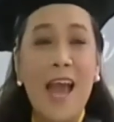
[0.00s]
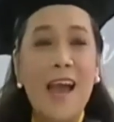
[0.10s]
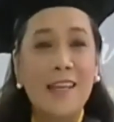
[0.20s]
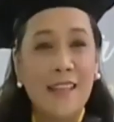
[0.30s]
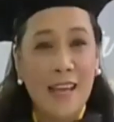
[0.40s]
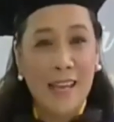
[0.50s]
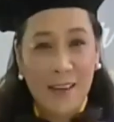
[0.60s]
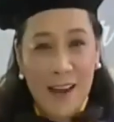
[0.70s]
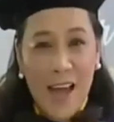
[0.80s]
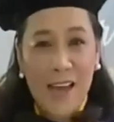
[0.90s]
the
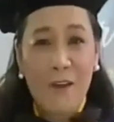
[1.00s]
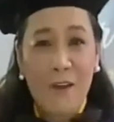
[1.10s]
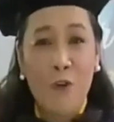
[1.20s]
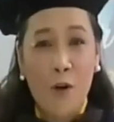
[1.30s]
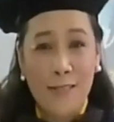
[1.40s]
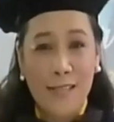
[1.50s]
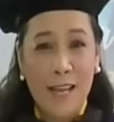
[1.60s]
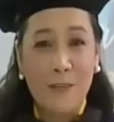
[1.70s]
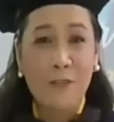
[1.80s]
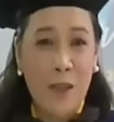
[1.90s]
Hiraya Foresight
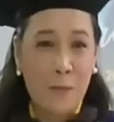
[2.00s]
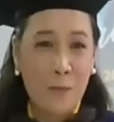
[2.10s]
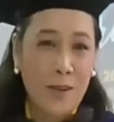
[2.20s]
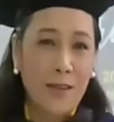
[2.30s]
Framework.